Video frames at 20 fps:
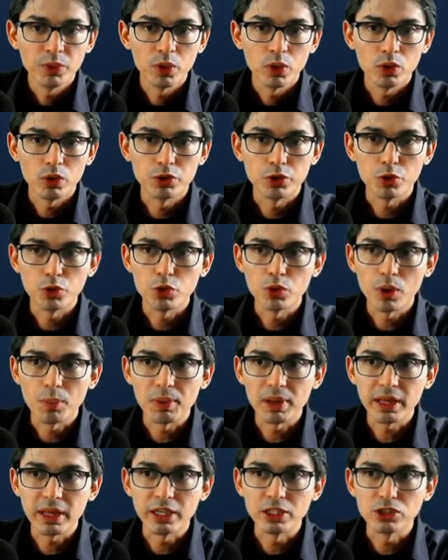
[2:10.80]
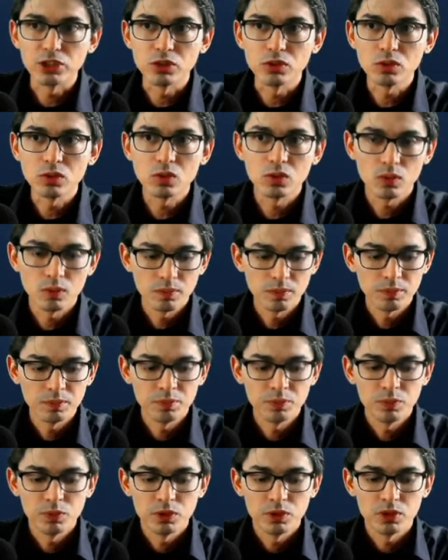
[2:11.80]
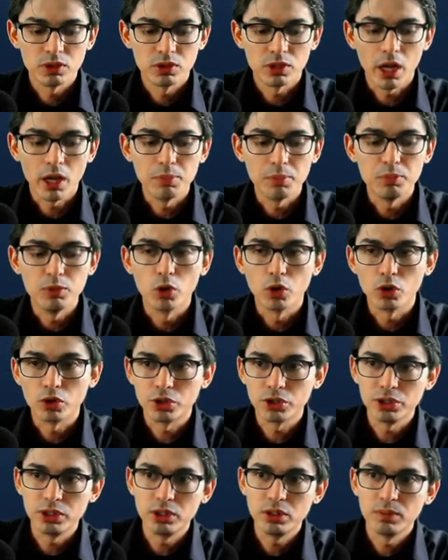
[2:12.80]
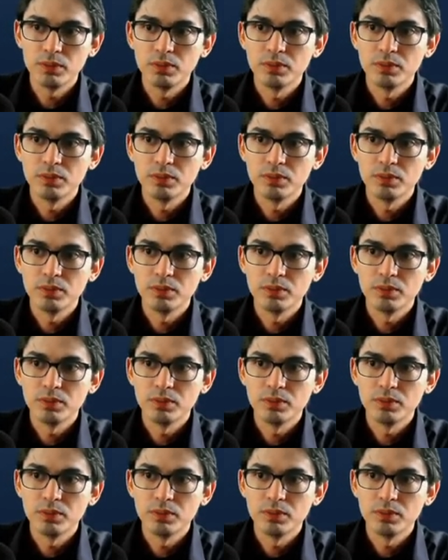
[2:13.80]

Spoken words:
or to your applications, type Docker,